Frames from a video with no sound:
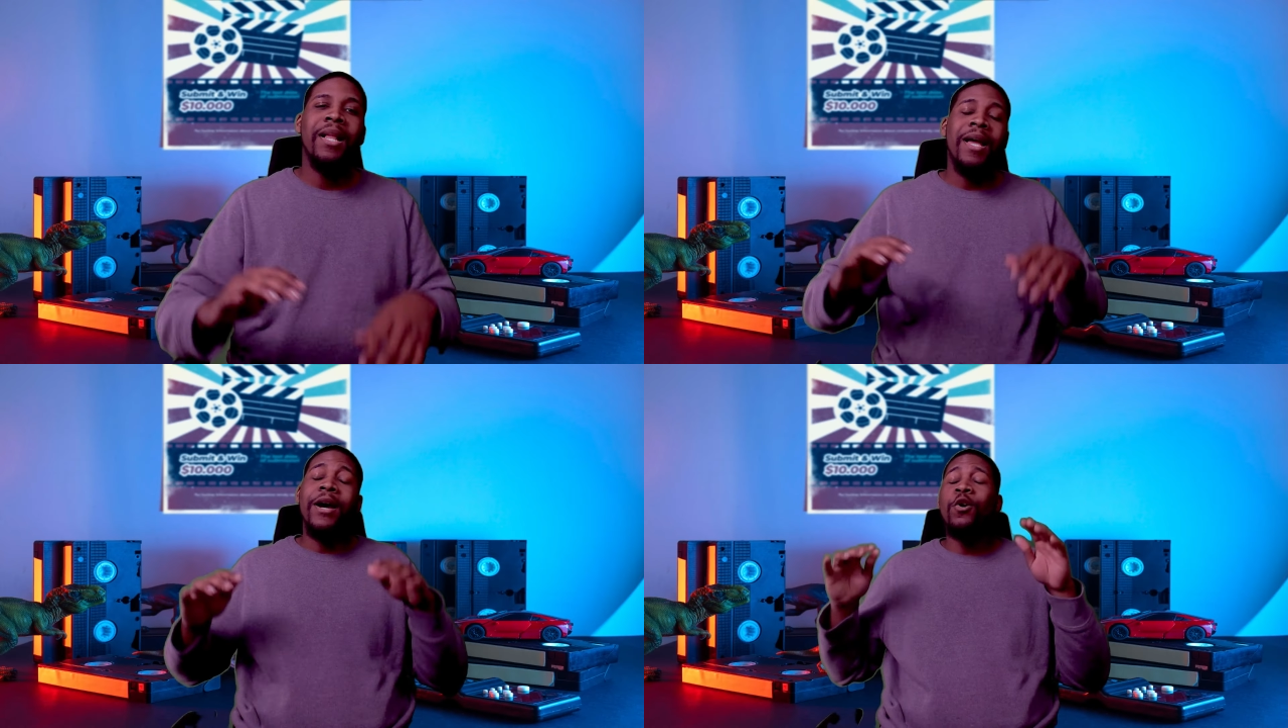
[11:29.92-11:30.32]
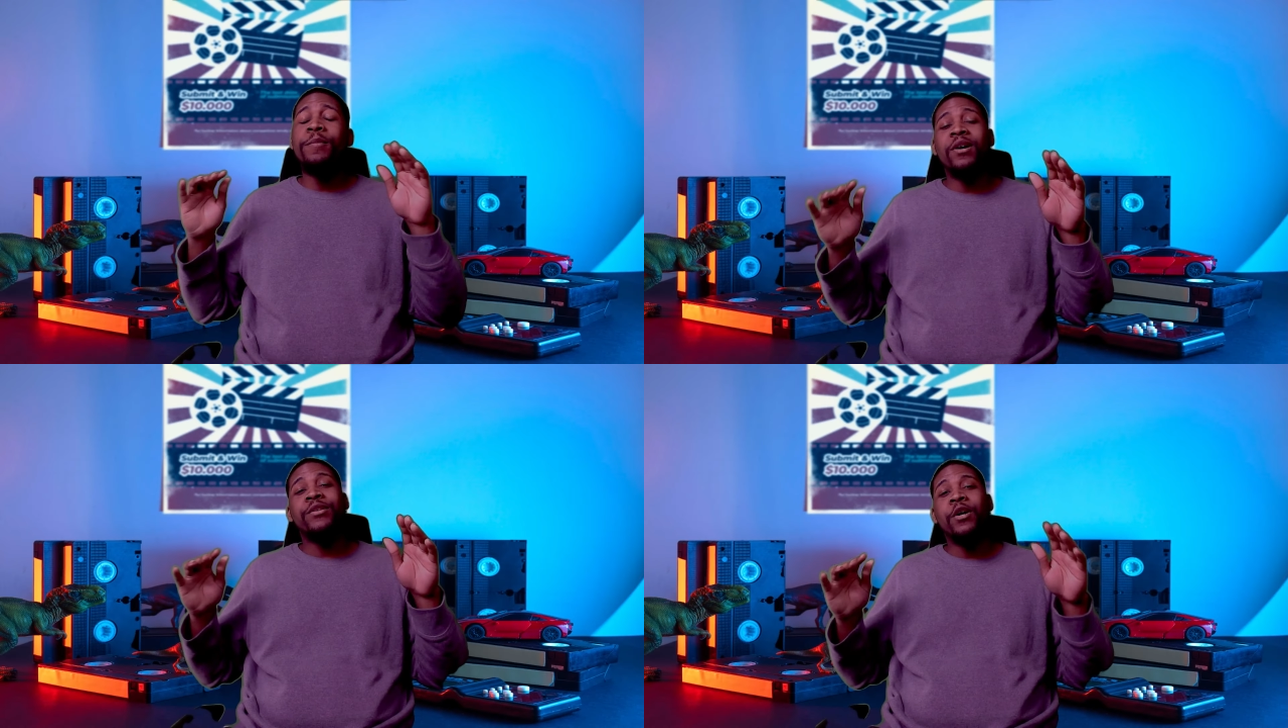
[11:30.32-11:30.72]
I hope
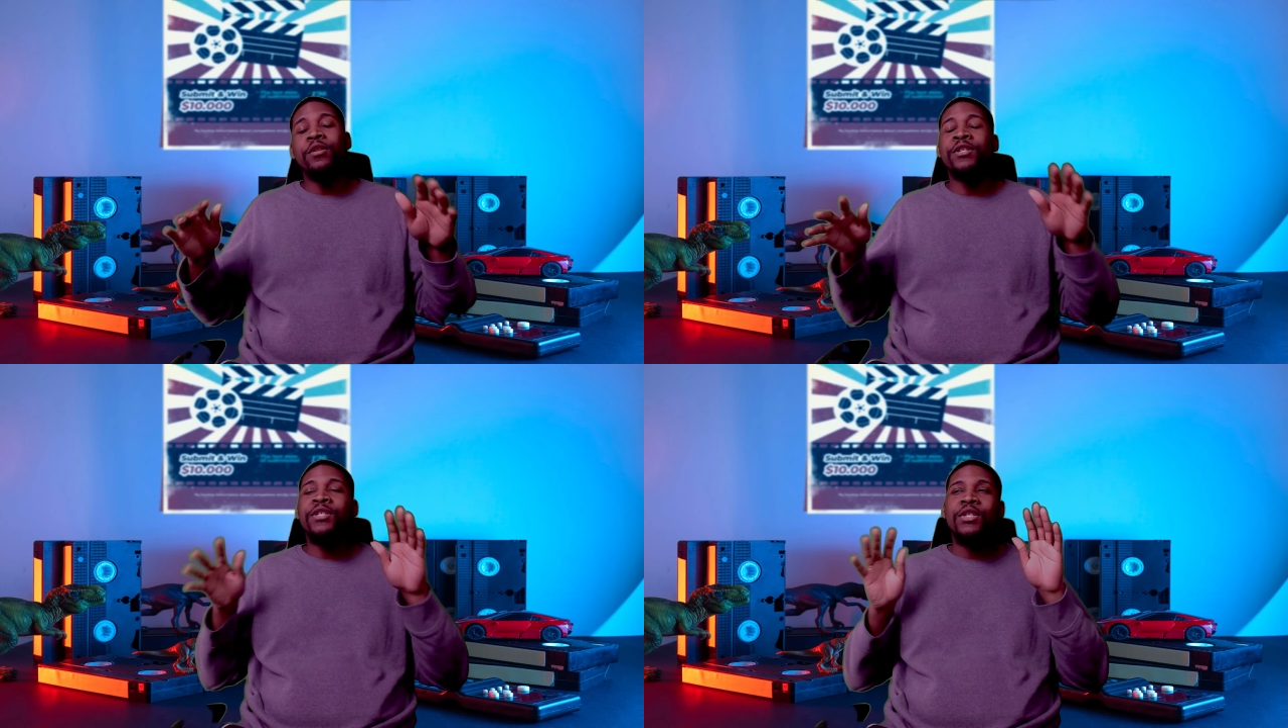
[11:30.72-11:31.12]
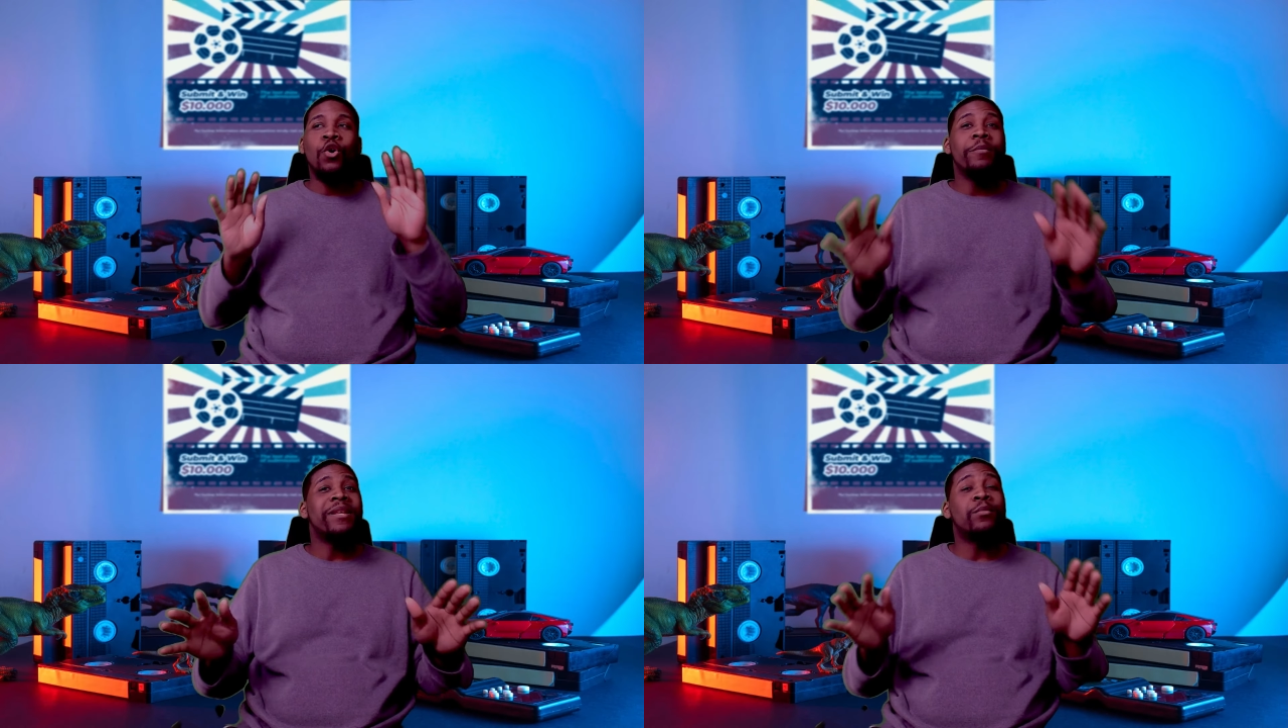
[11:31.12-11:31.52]
y'all know there's
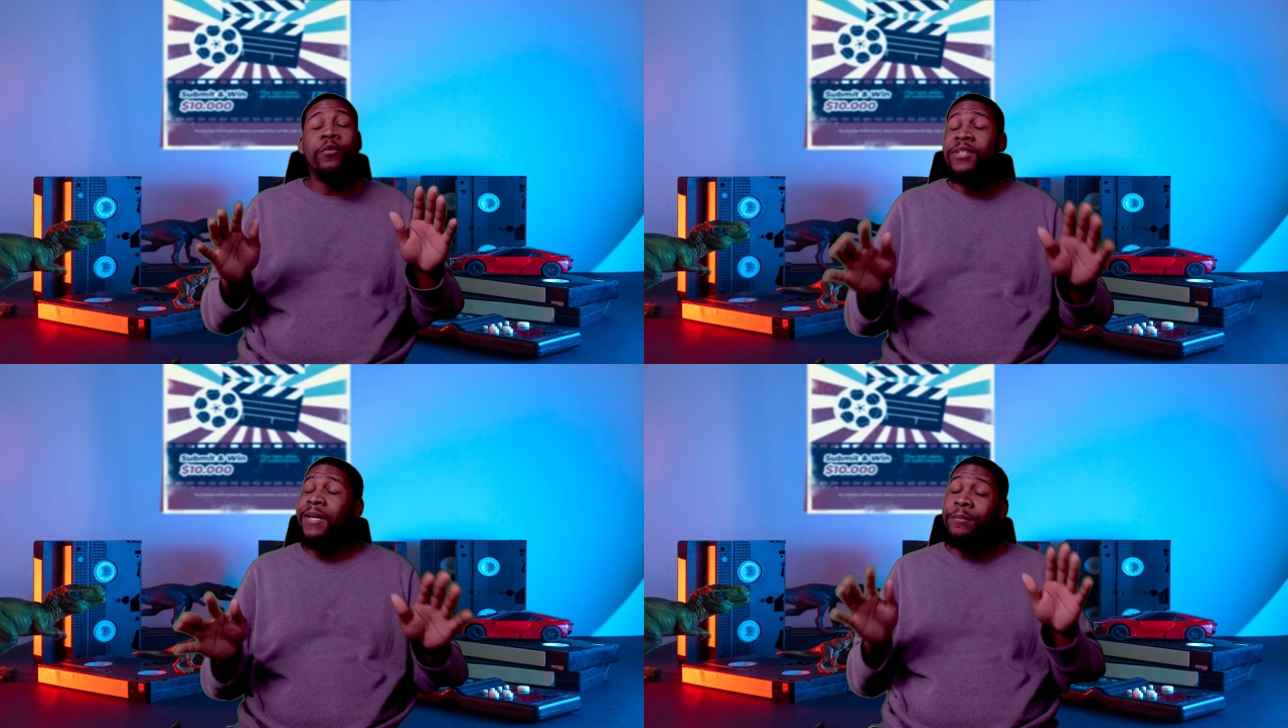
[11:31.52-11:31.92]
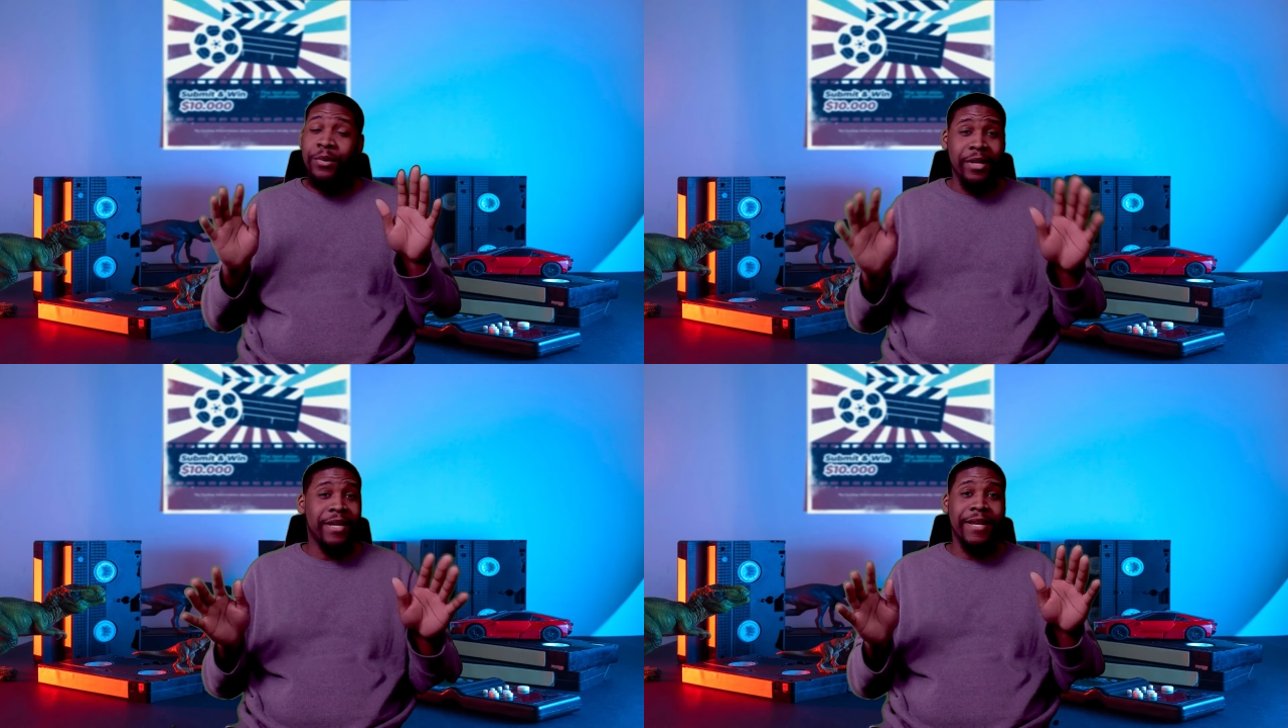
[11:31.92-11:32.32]
so many movies I'm putting